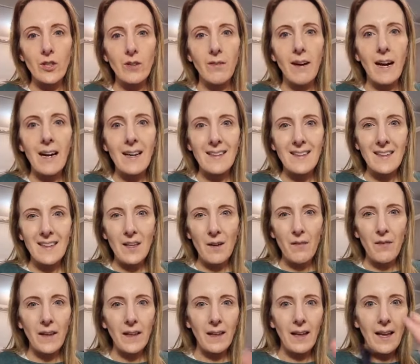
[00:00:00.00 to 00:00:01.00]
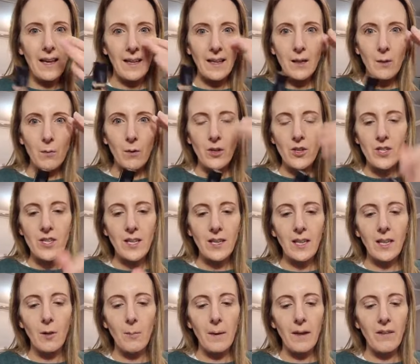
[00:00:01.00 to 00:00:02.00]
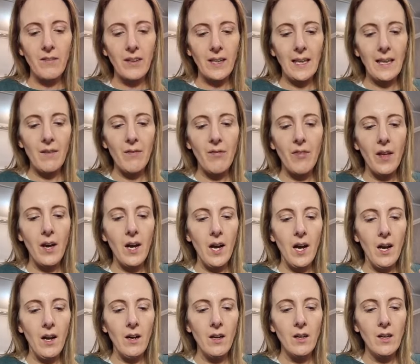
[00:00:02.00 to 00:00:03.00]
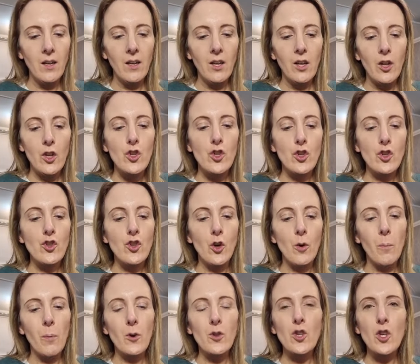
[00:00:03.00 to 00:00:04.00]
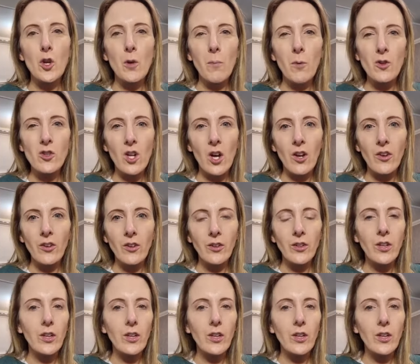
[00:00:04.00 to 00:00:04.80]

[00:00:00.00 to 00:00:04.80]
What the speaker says: your eyes and you feel like you want a little bit of a lift there, just don't put too much on.